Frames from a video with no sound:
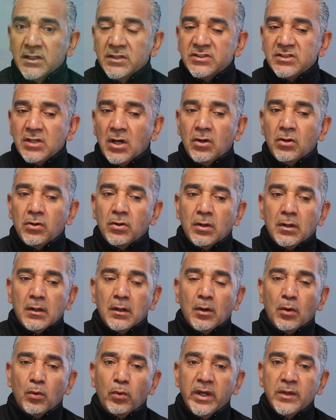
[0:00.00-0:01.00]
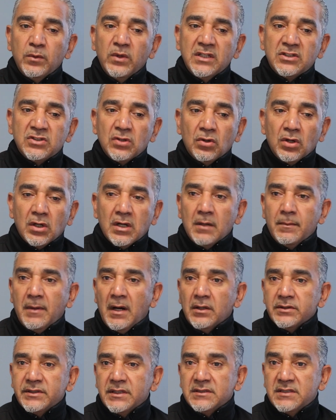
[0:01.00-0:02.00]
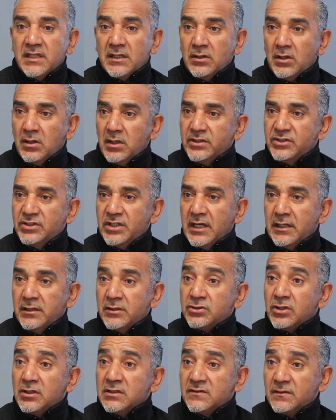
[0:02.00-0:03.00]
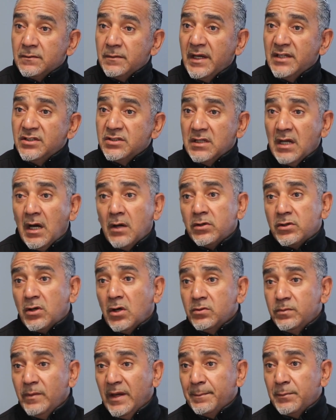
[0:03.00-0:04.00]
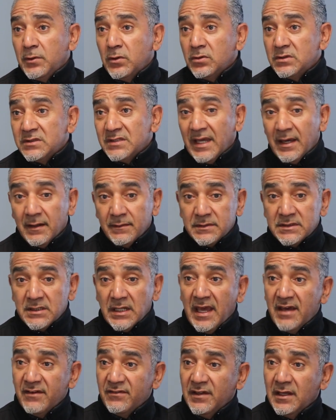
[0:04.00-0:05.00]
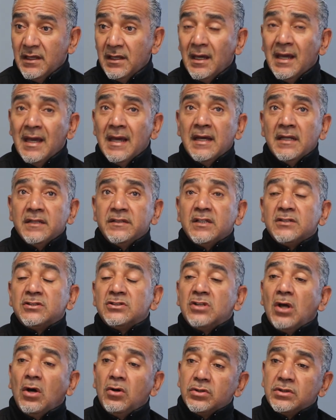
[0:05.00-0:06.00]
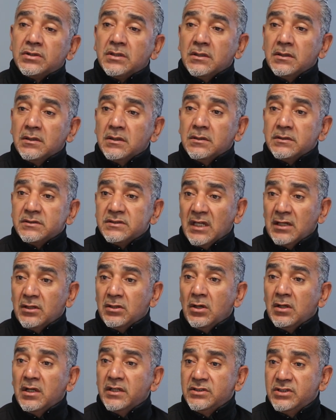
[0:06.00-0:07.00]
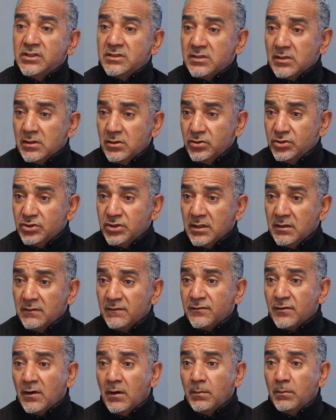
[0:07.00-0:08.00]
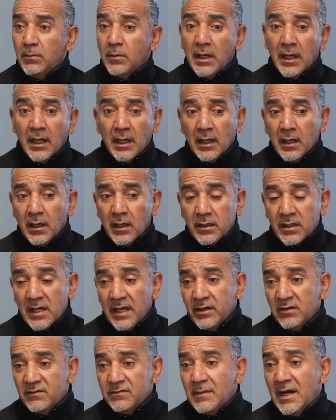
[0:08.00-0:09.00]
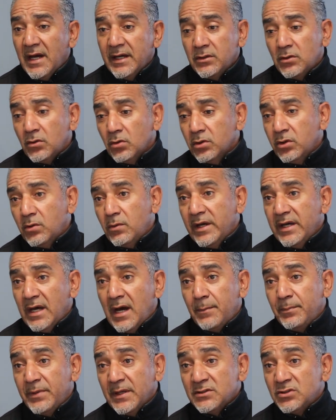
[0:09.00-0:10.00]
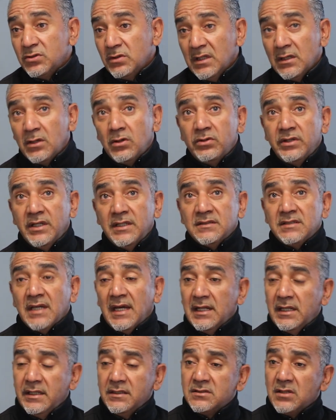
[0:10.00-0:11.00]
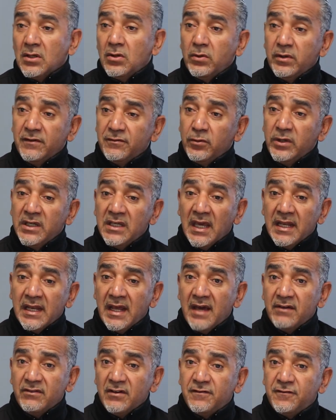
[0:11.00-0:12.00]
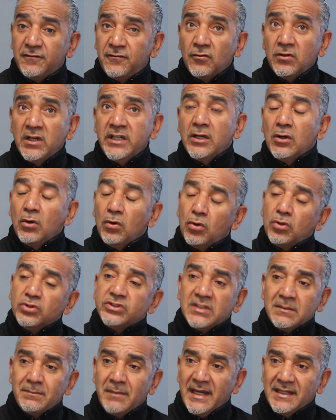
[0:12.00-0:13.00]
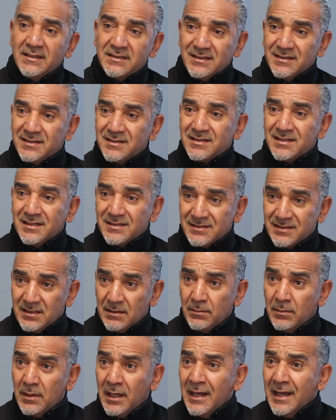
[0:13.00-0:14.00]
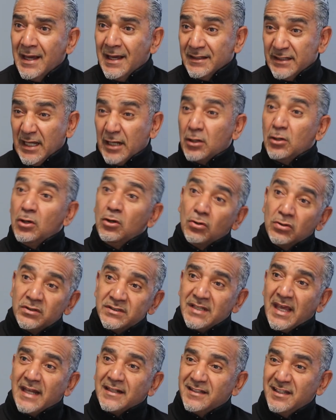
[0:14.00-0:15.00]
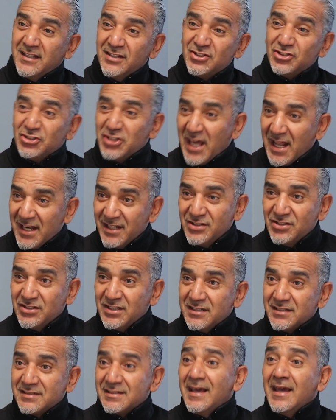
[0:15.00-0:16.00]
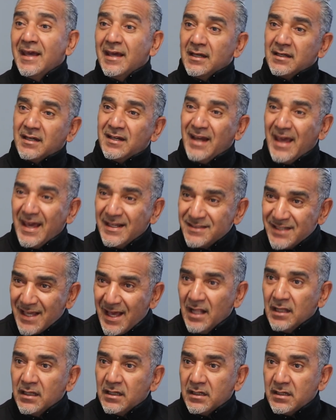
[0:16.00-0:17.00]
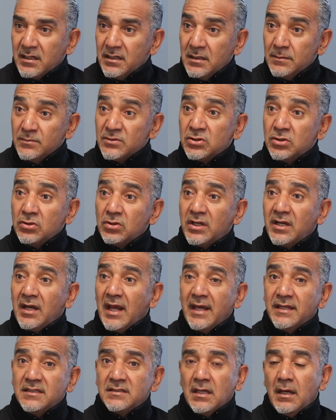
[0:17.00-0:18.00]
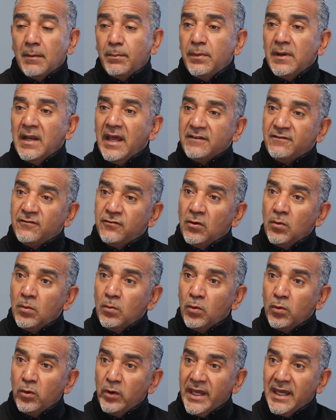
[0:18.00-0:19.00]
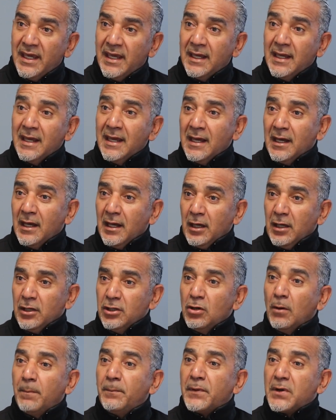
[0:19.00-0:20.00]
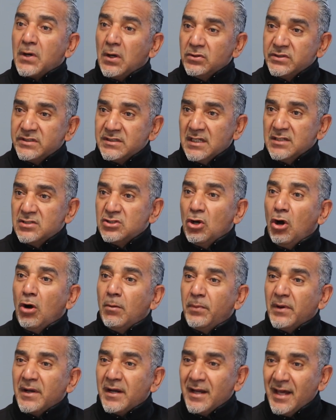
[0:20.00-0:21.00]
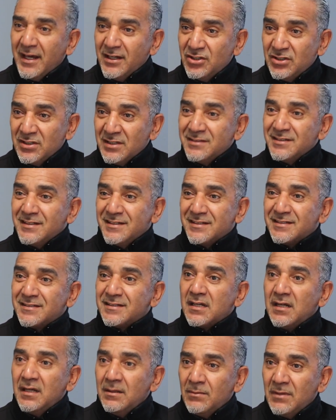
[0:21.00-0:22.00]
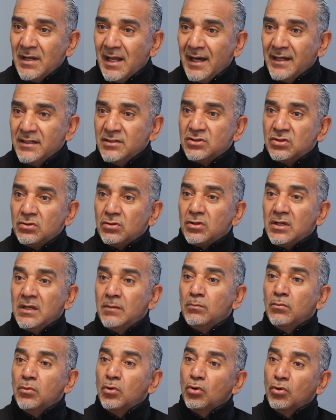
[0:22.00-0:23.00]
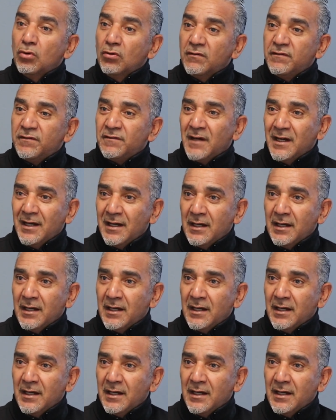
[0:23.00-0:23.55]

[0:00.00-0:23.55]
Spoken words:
So when we talk about the technology and the transformation, our roadmap looks at having the total technology solution from run of mine all the way up into including tailing. So if we can have a fully automated system that looks at these challenges, creates algorithms to create a platform where your process, your operations is streamlined to remove